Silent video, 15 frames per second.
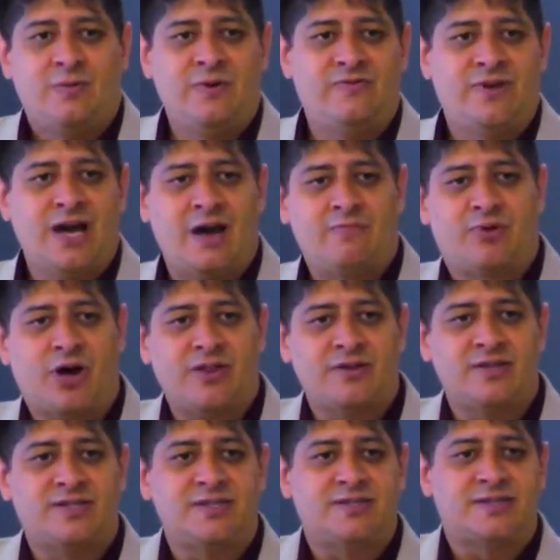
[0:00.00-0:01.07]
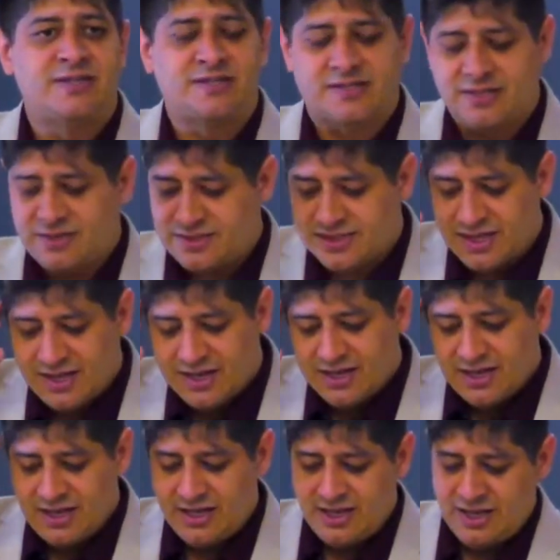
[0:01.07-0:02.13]
We've got brothers and sisters
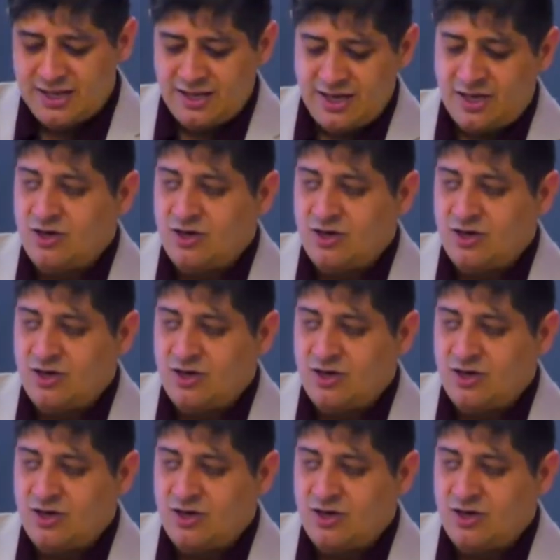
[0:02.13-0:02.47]
in,